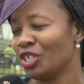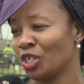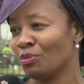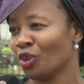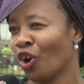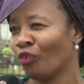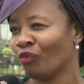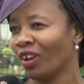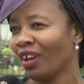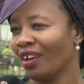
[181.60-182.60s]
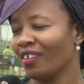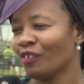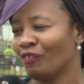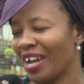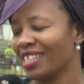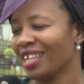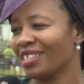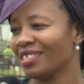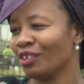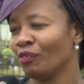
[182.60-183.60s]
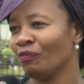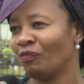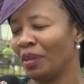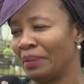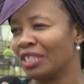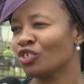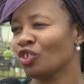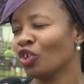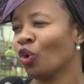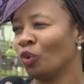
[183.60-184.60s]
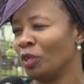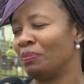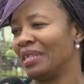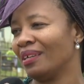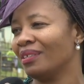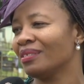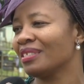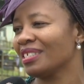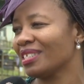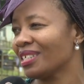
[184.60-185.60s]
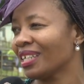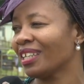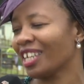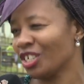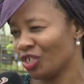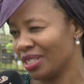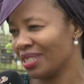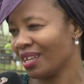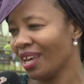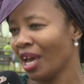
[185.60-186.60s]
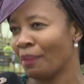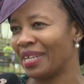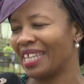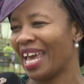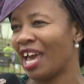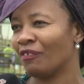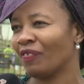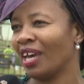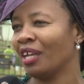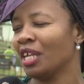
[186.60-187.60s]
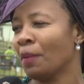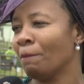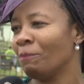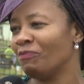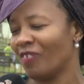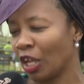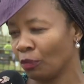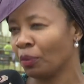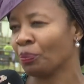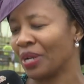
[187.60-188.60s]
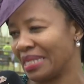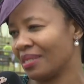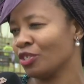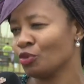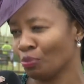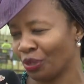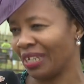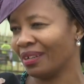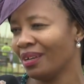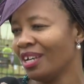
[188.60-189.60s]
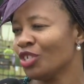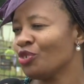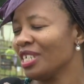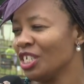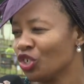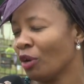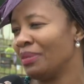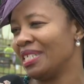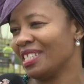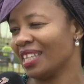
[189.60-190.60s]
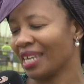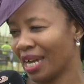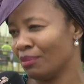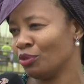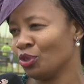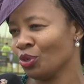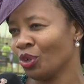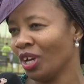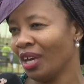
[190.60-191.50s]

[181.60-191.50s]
in terms of the fact that females should not only be in sitting in kitchens, but they have an invaluable presence to bring to each committee that they come to.